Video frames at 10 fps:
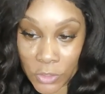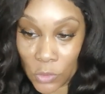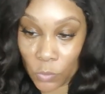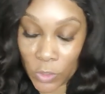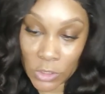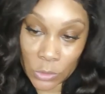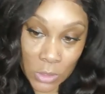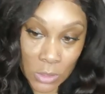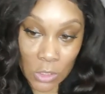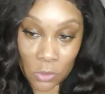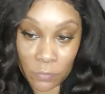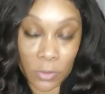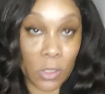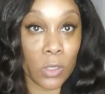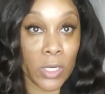So we started
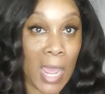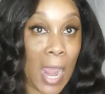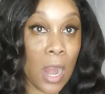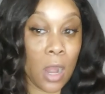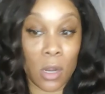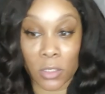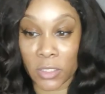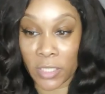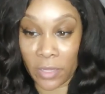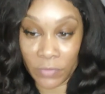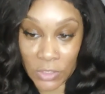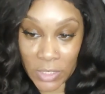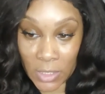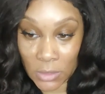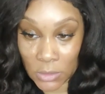over on our saving
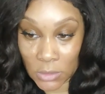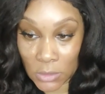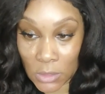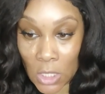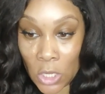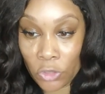challenges.